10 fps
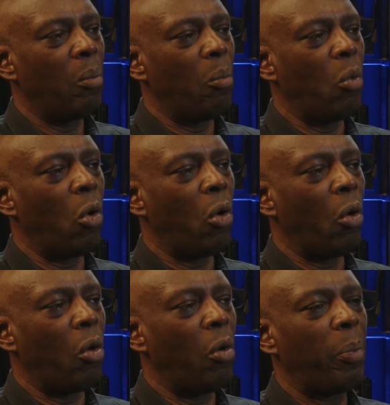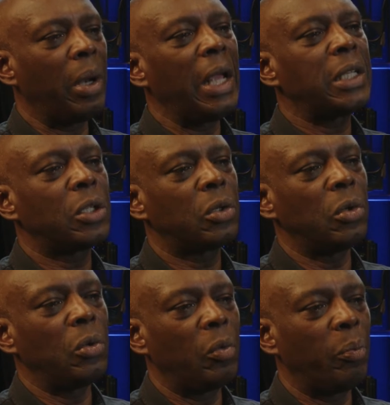more
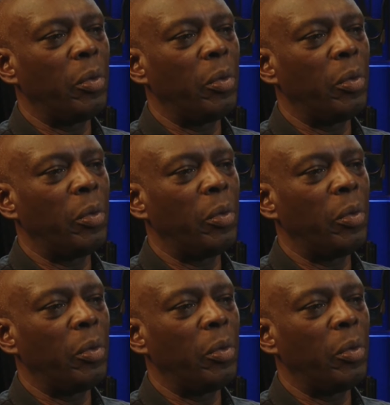political